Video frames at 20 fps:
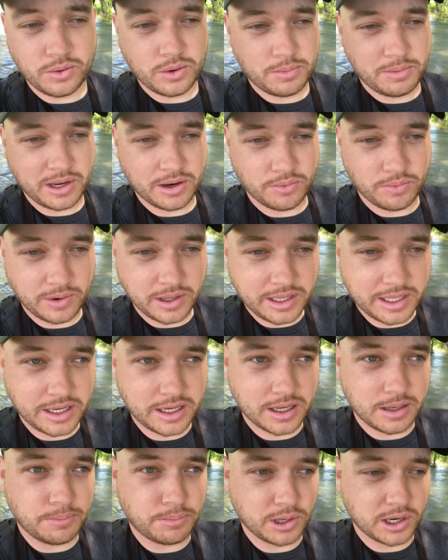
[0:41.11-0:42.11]
would be a really
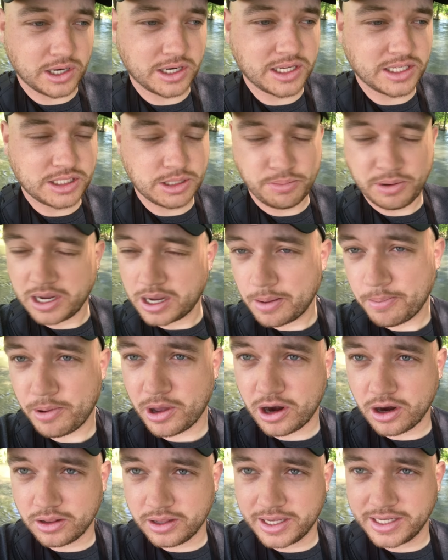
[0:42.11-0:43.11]
good bird to pick up
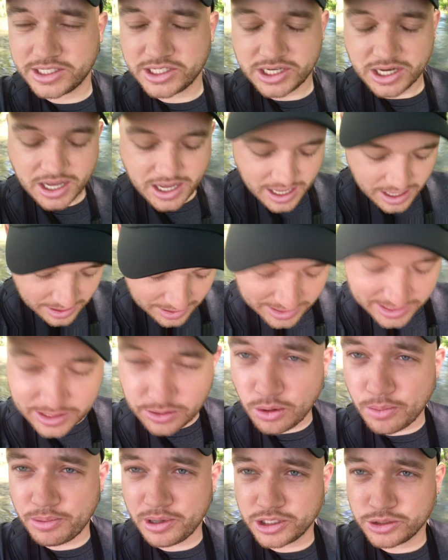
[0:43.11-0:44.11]
on our list. Let's
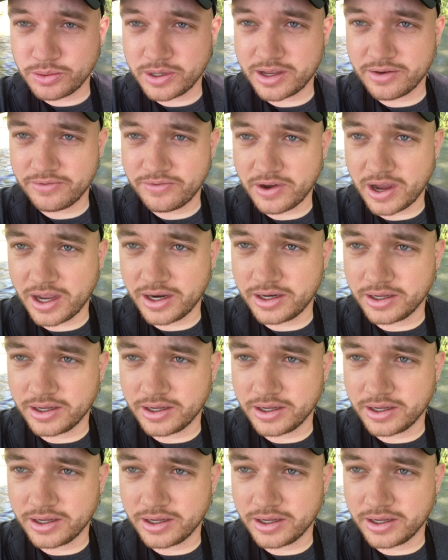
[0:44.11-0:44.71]
see what birds we can find.